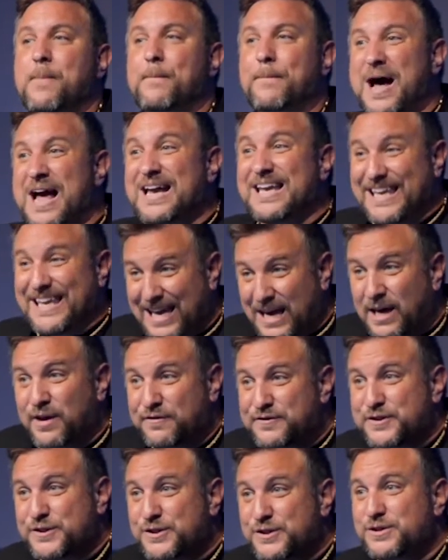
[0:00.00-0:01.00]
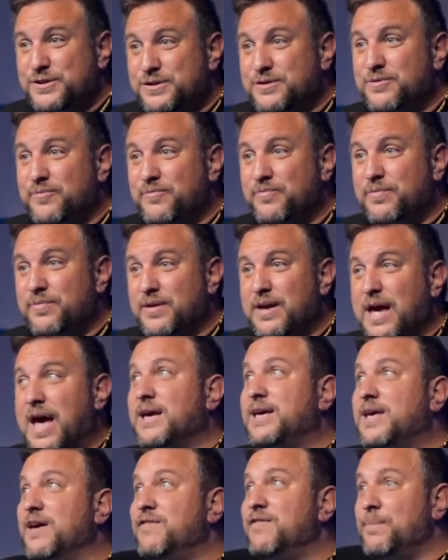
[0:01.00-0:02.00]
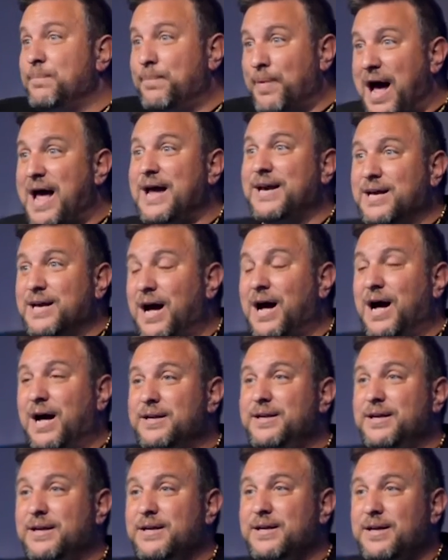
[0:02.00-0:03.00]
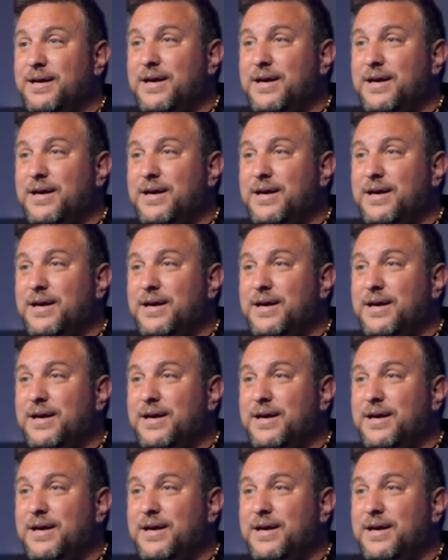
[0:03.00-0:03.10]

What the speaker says: My gifts are given by God